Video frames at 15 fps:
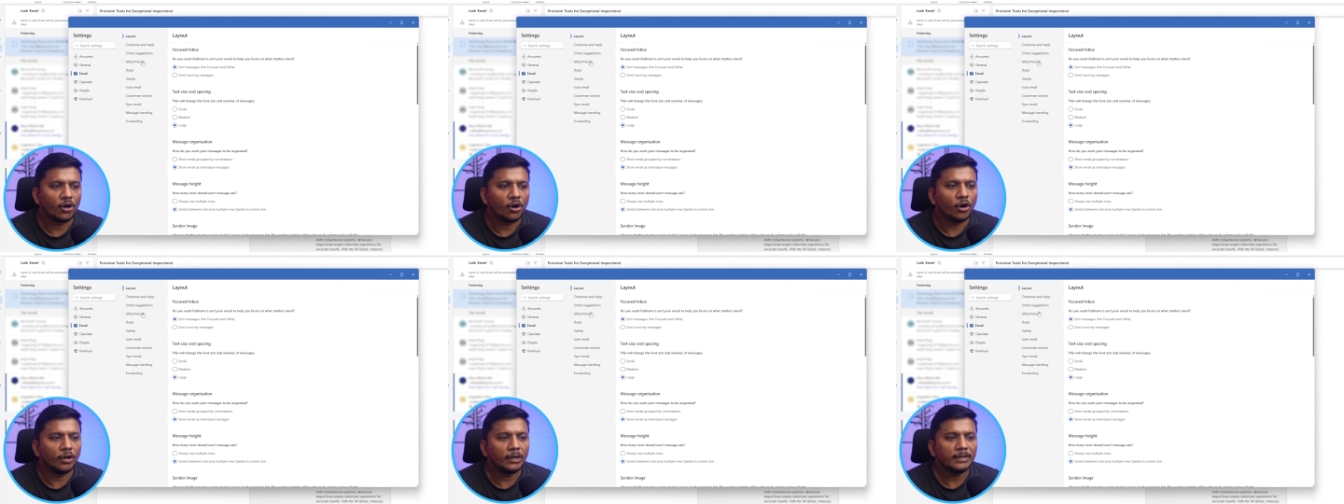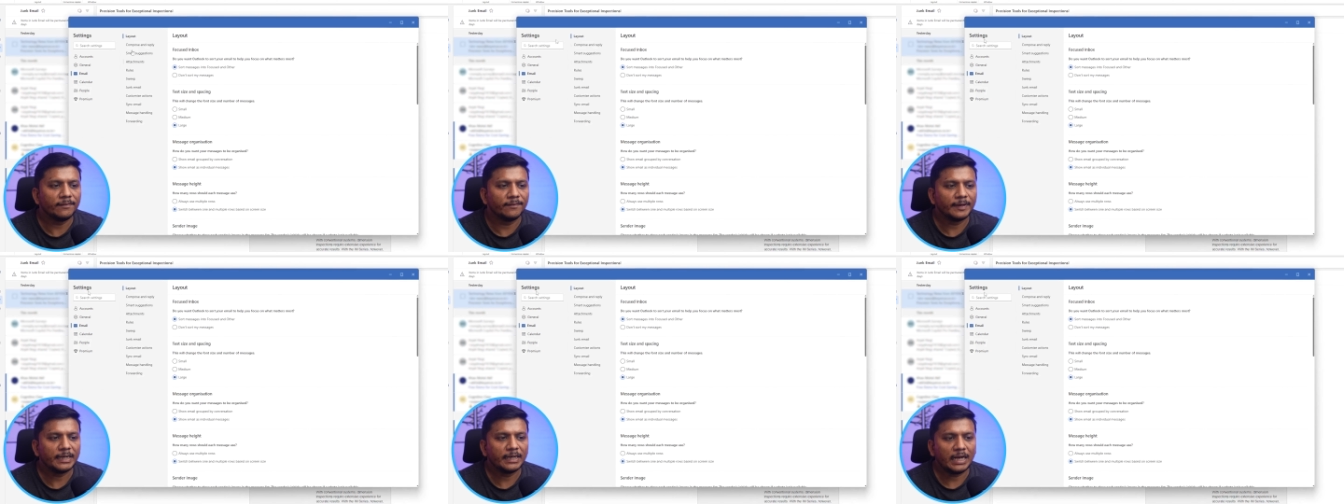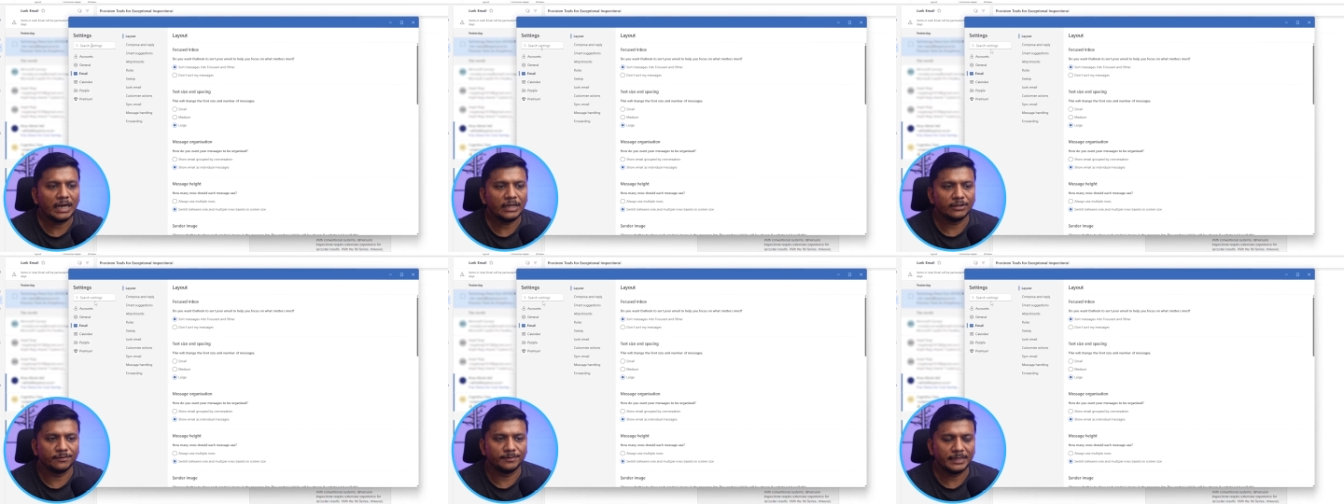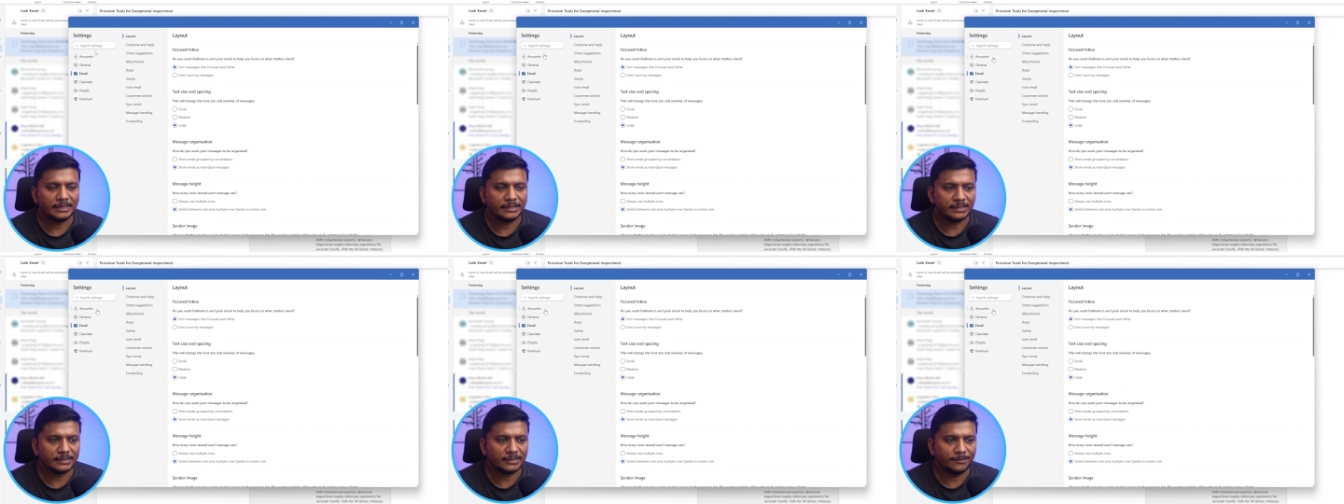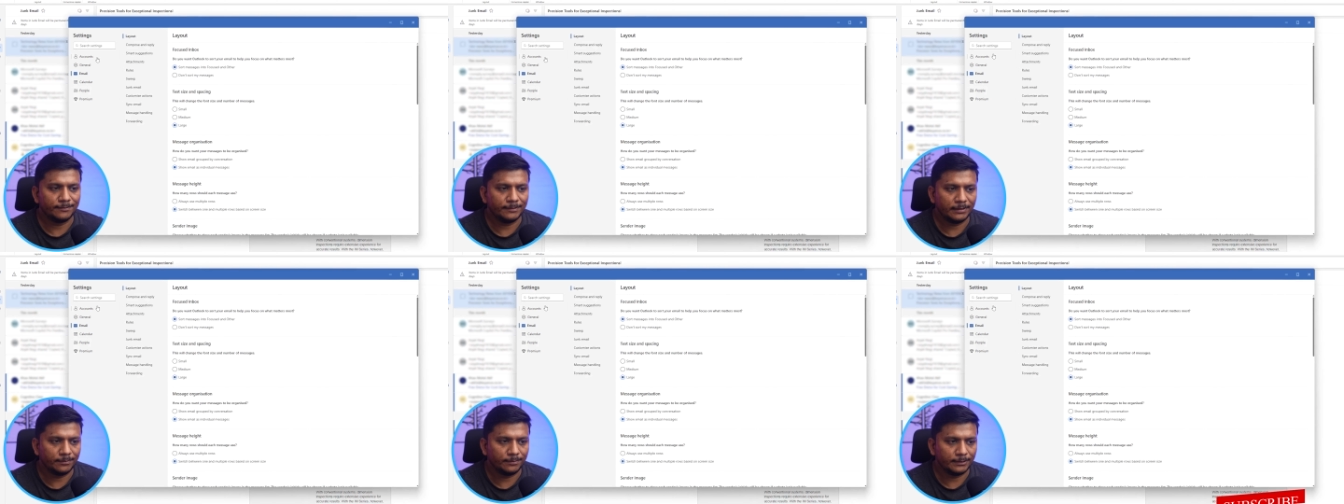all different kind of settings
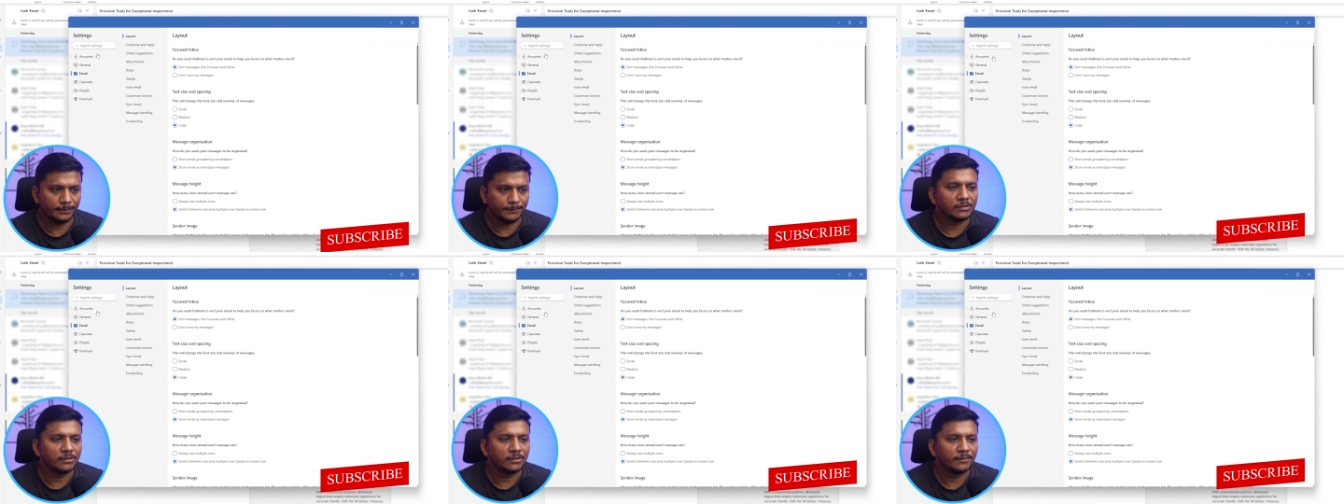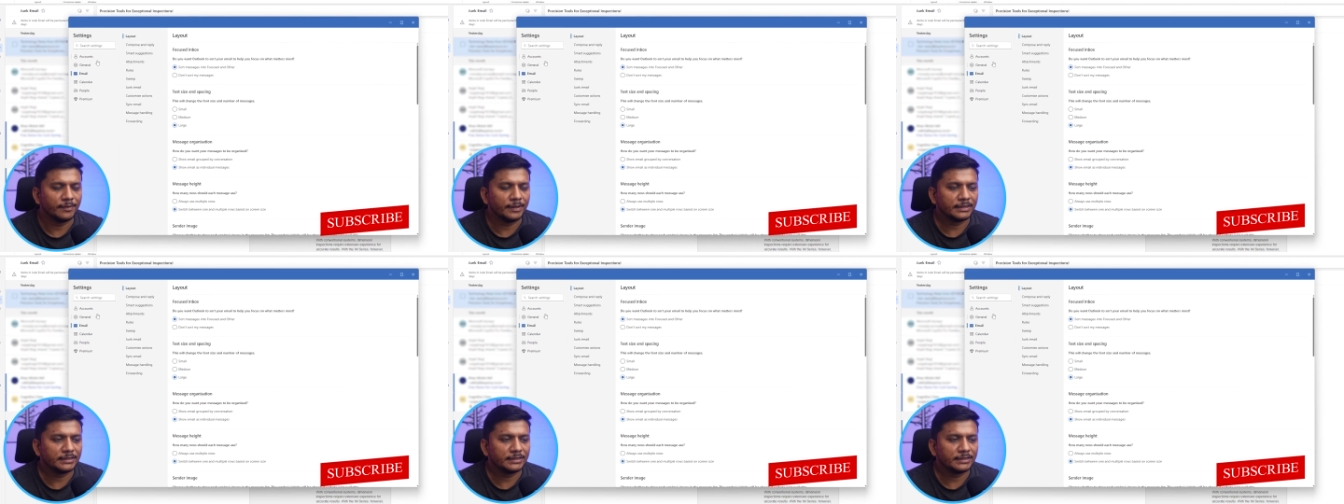available. For